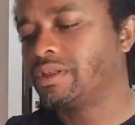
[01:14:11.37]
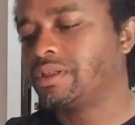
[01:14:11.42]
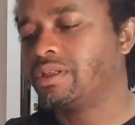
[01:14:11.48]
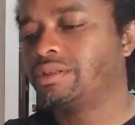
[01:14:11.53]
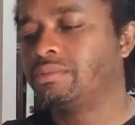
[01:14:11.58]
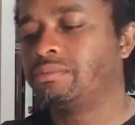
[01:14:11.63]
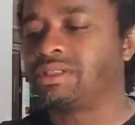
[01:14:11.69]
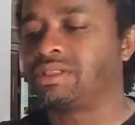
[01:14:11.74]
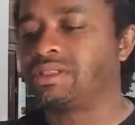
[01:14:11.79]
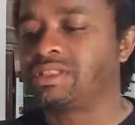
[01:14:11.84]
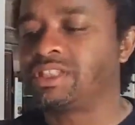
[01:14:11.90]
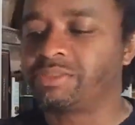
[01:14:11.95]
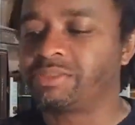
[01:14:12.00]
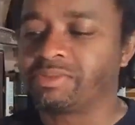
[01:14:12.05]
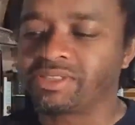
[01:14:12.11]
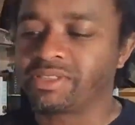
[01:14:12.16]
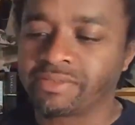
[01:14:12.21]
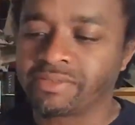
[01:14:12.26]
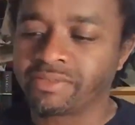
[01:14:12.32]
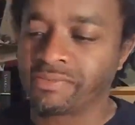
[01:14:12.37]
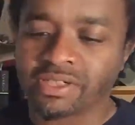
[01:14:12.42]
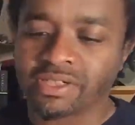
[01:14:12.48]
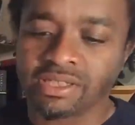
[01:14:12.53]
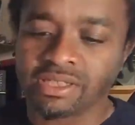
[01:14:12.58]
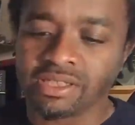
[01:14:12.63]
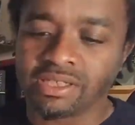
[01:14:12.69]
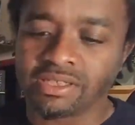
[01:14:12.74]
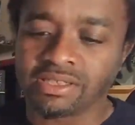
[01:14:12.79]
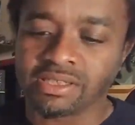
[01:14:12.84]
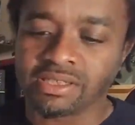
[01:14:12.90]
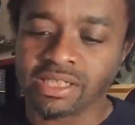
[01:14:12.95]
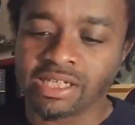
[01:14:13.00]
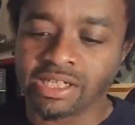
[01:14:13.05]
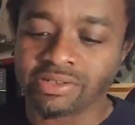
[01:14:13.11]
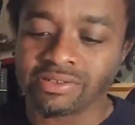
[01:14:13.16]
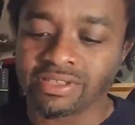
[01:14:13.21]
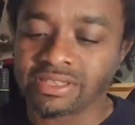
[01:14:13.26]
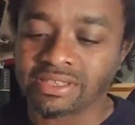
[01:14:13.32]
But see, specifically, this letter
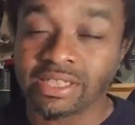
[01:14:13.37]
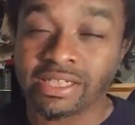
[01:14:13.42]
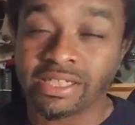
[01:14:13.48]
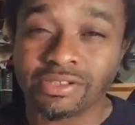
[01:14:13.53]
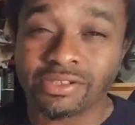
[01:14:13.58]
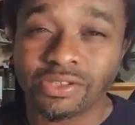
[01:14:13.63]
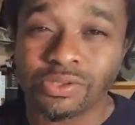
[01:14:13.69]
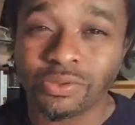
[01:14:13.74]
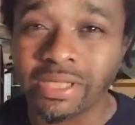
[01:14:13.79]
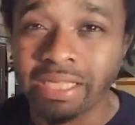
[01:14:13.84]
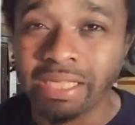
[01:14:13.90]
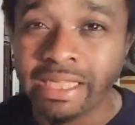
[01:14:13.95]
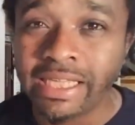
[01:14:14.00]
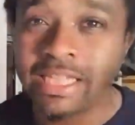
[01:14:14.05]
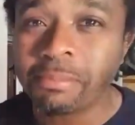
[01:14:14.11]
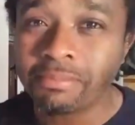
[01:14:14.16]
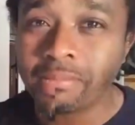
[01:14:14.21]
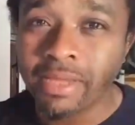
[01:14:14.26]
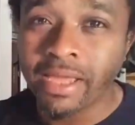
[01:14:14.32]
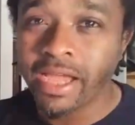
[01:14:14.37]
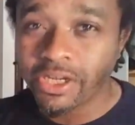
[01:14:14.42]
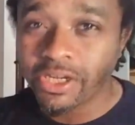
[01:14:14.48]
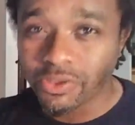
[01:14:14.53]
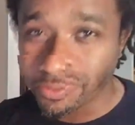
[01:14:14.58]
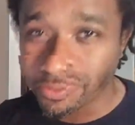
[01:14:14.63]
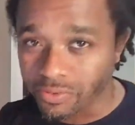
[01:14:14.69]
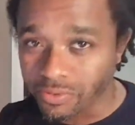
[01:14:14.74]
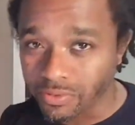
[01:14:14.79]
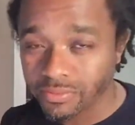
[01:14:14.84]
is sent to Emmanuel,